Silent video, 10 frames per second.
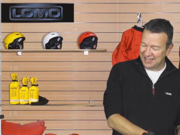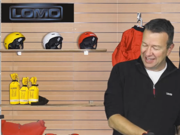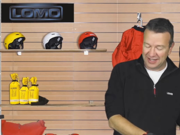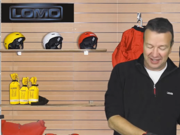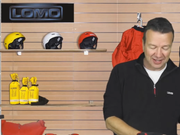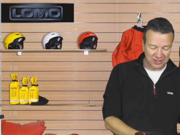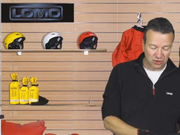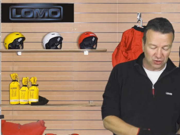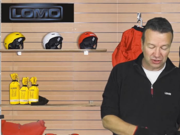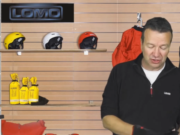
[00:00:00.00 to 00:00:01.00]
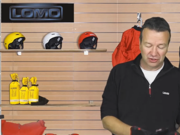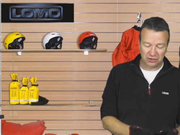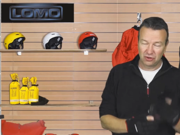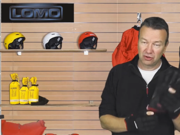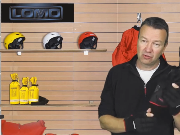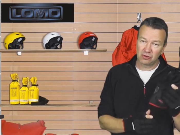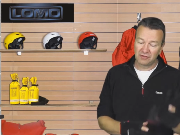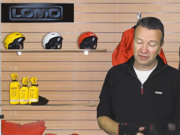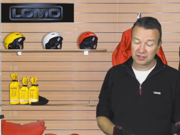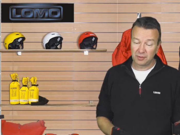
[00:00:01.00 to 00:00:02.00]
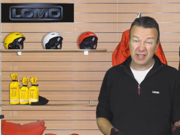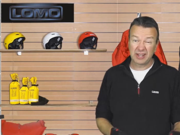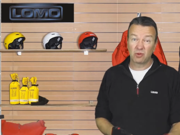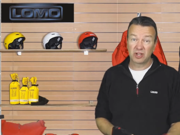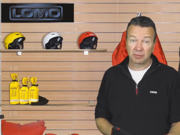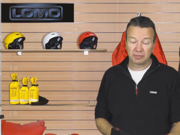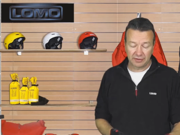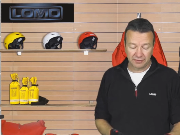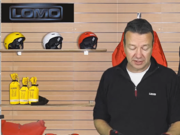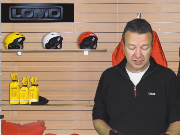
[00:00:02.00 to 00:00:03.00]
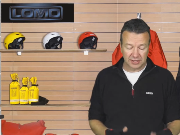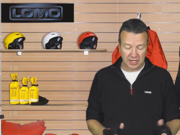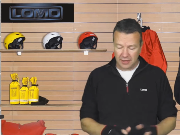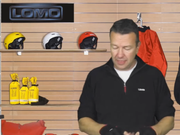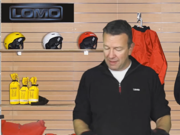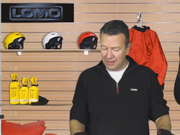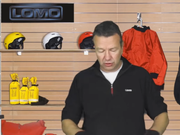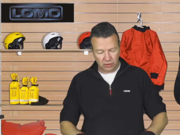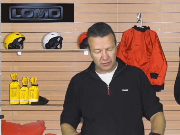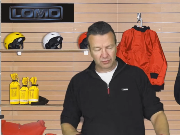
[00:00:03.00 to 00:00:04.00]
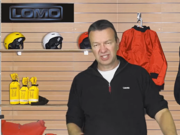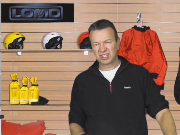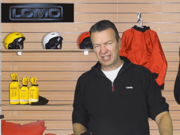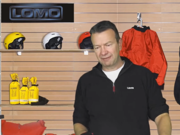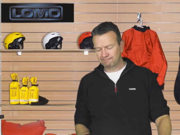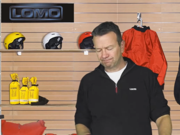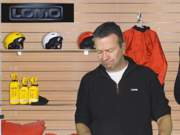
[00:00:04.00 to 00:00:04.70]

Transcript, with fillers: uh, short or all covered, depending on what your preference is. The build of them is the same.